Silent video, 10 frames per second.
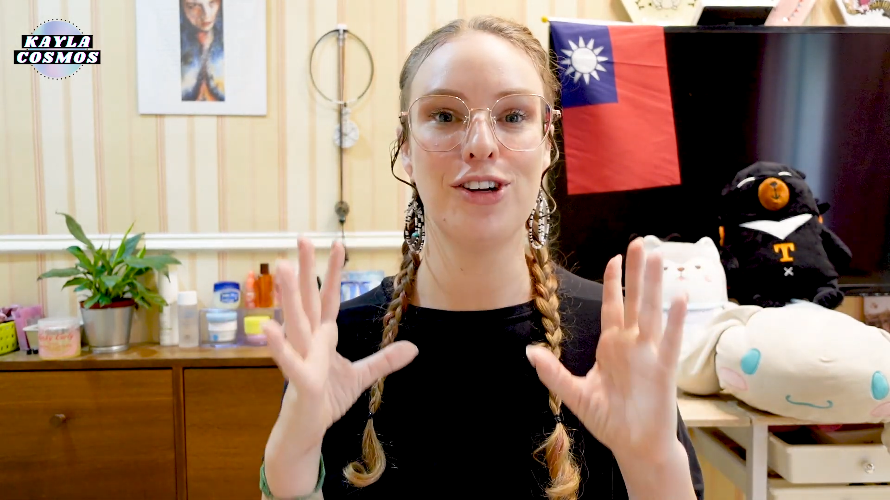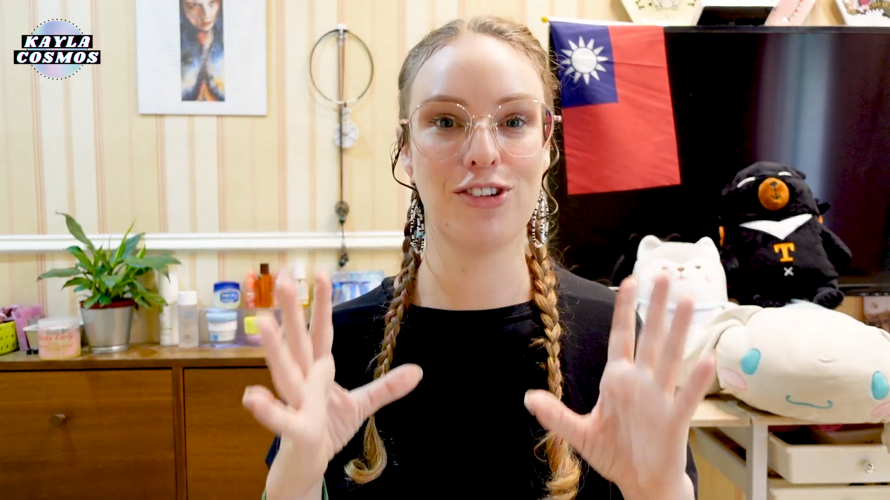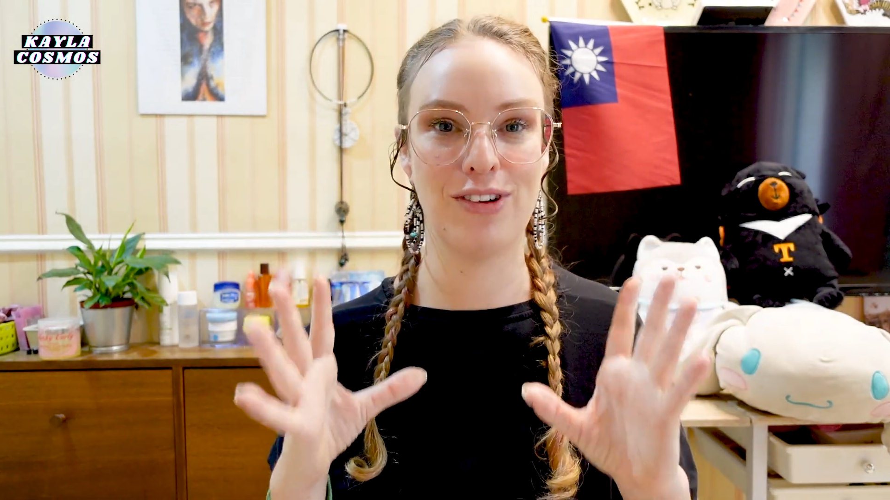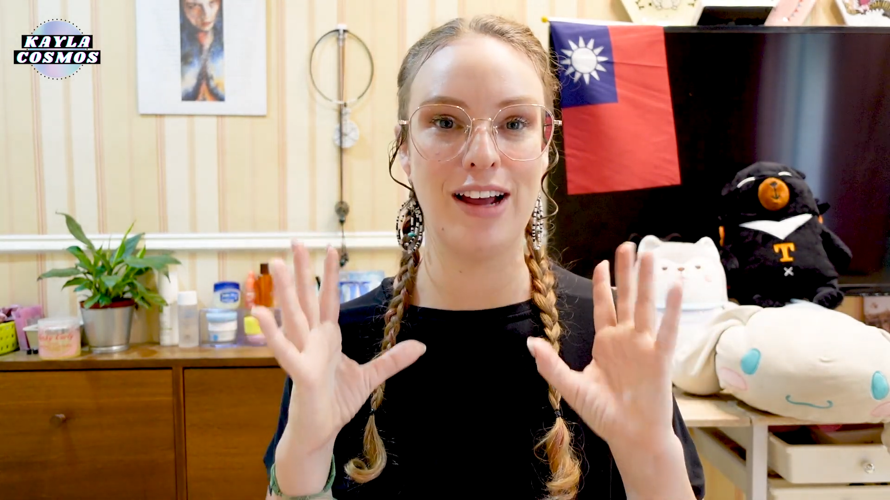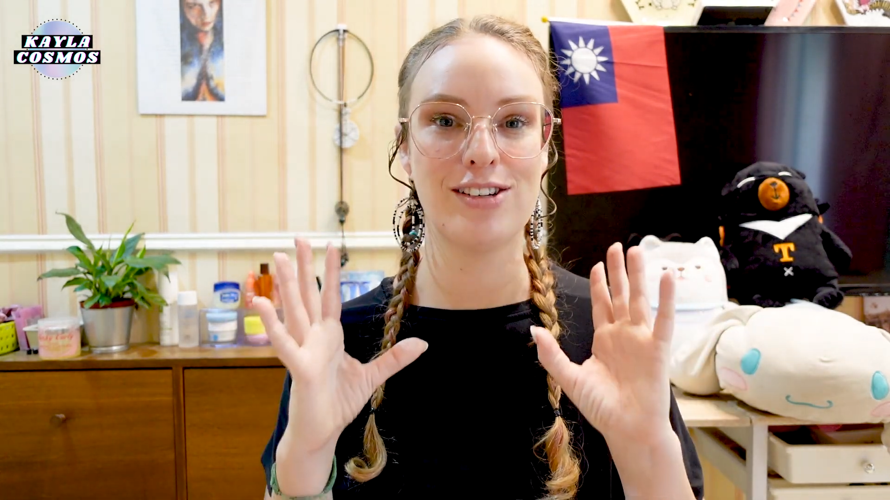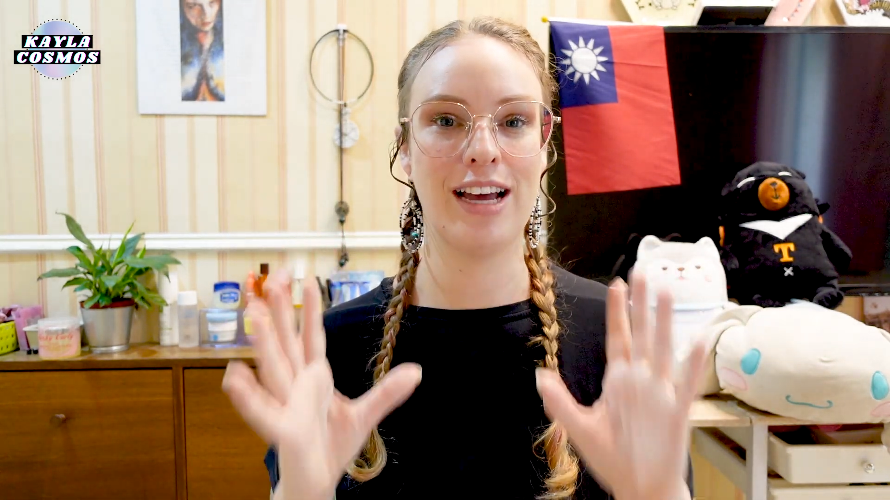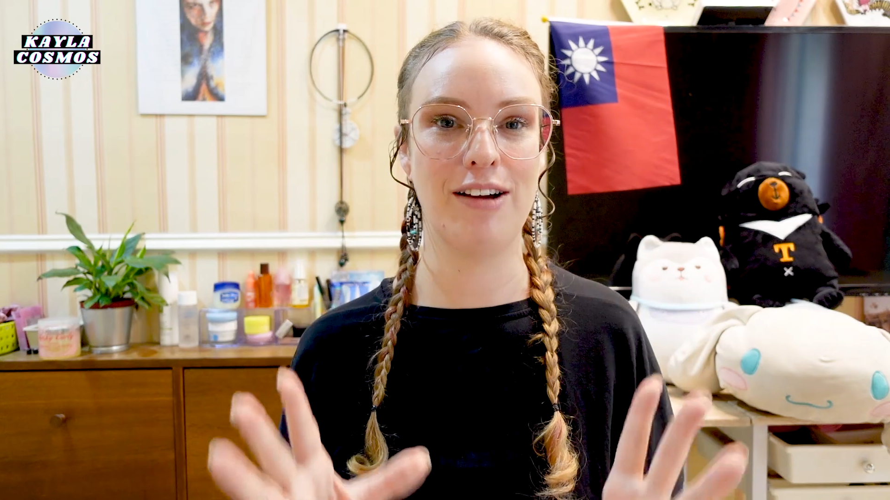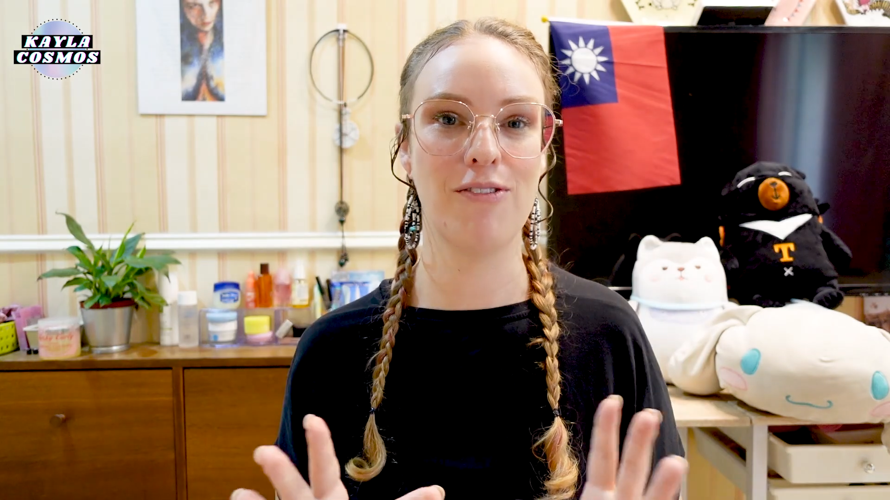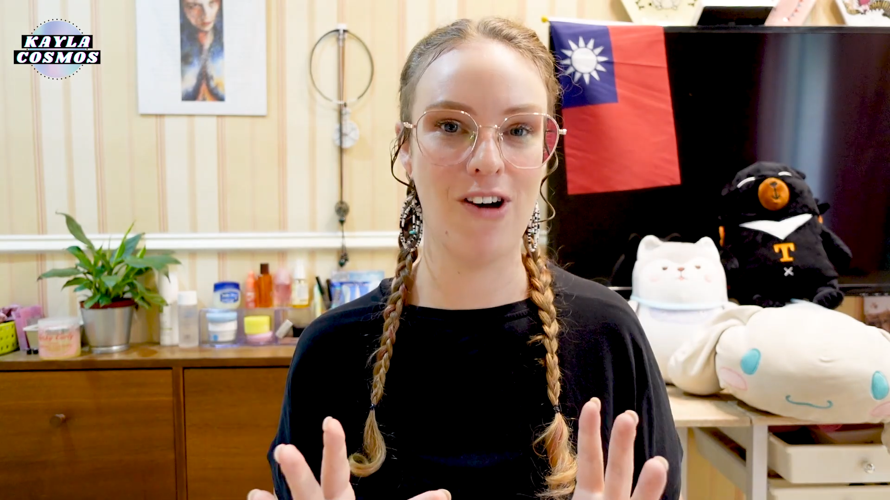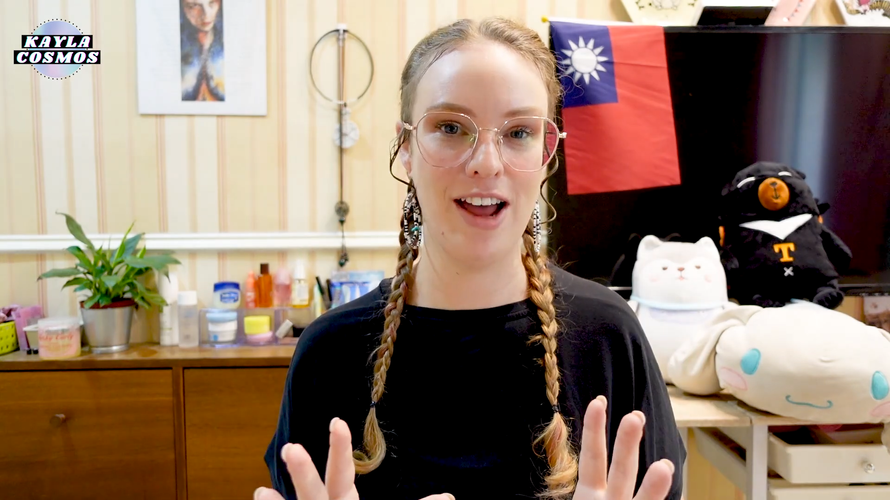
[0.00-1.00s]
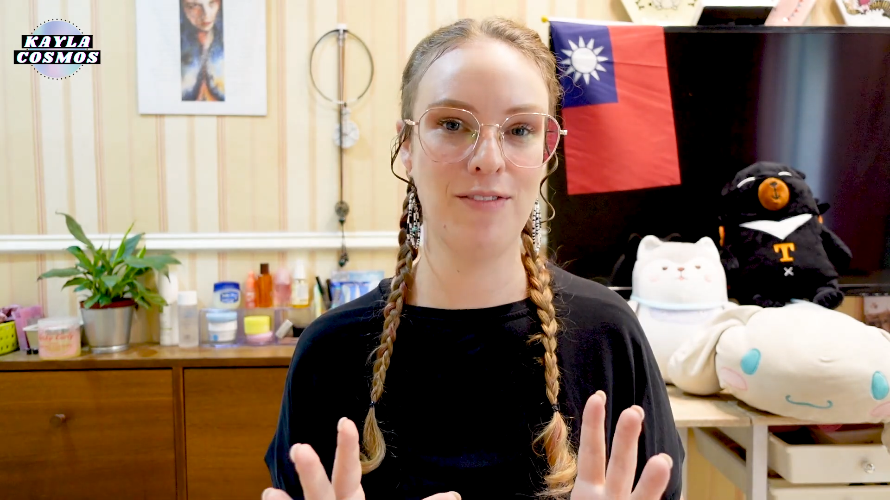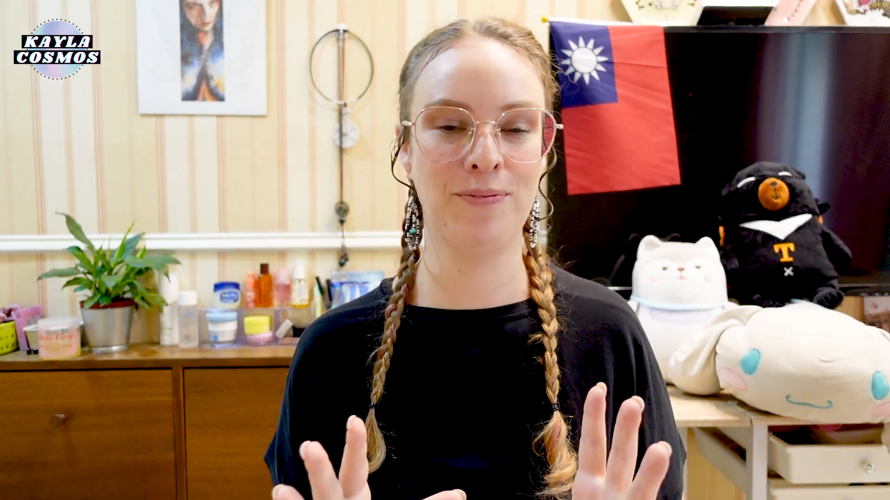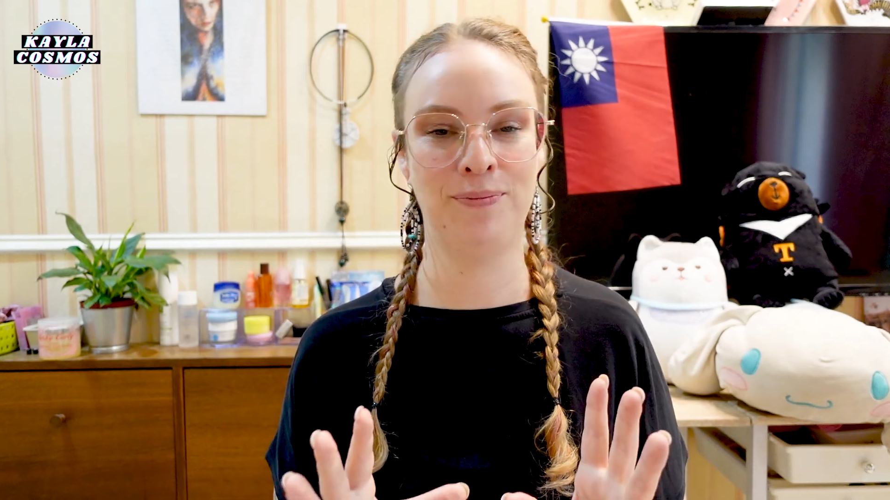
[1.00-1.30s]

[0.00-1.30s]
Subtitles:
around Taiwan.